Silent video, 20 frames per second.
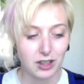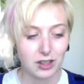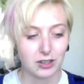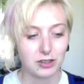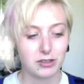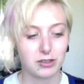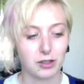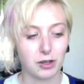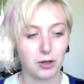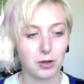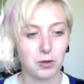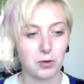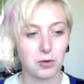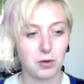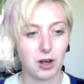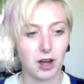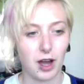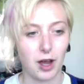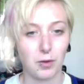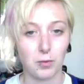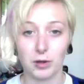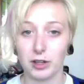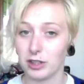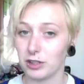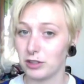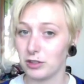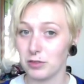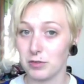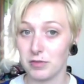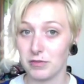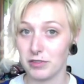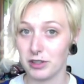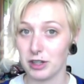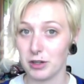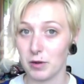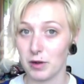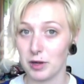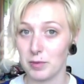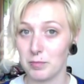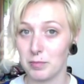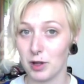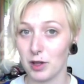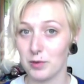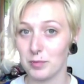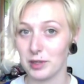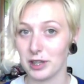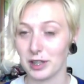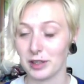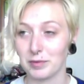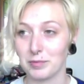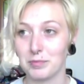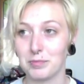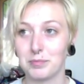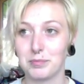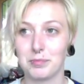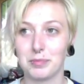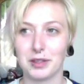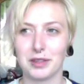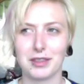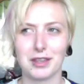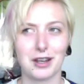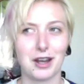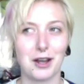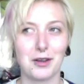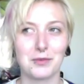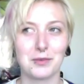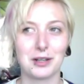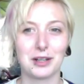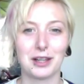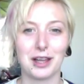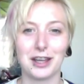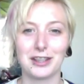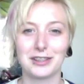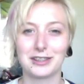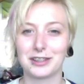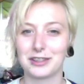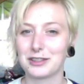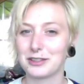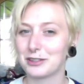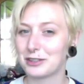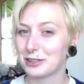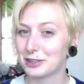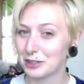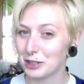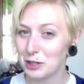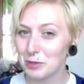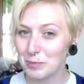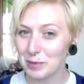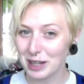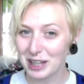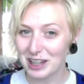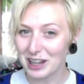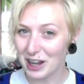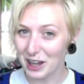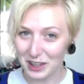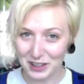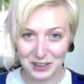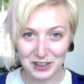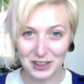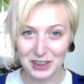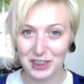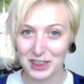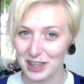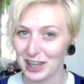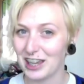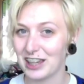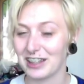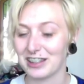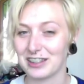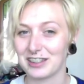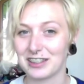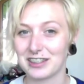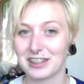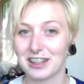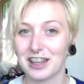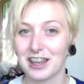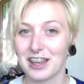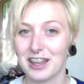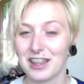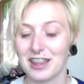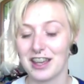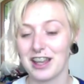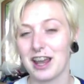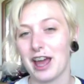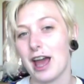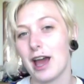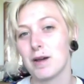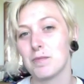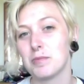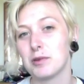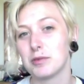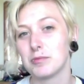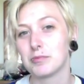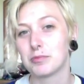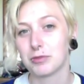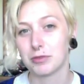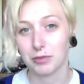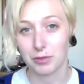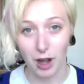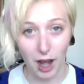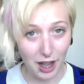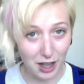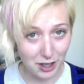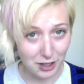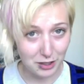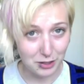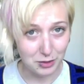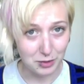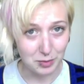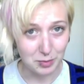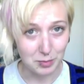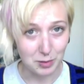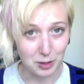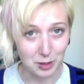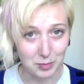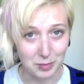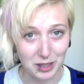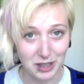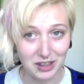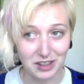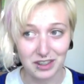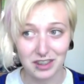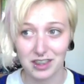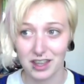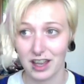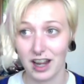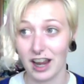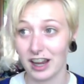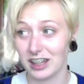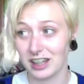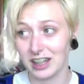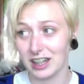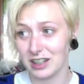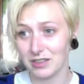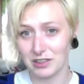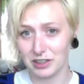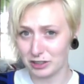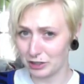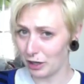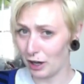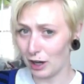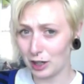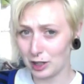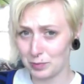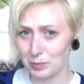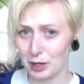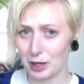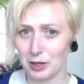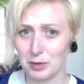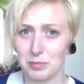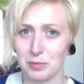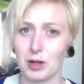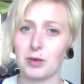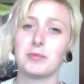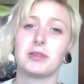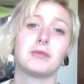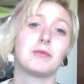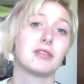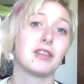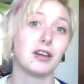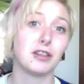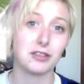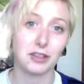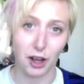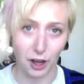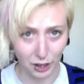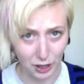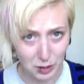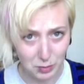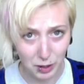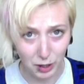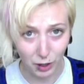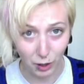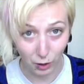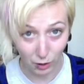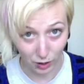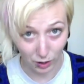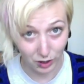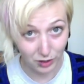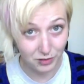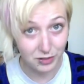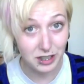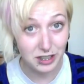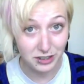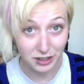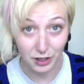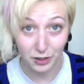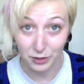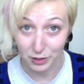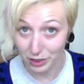So I wanted to do a video on embalming, but then I realized that there's so many other things that happen prior to embalming that I can't even talk about embalming without talking about all of these other